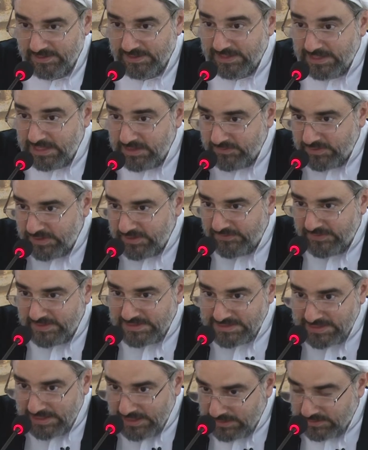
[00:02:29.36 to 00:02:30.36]
Even if
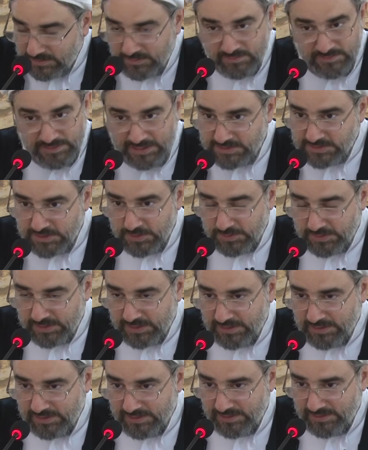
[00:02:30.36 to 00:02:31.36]
it's little, that's
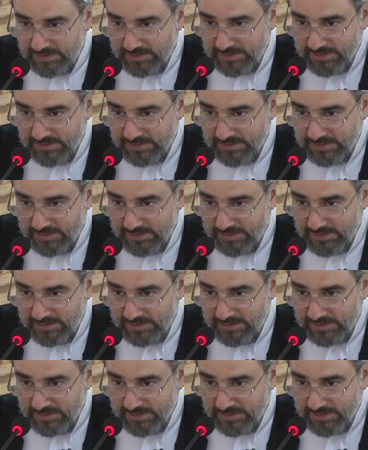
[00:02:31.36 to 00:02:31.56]
okay.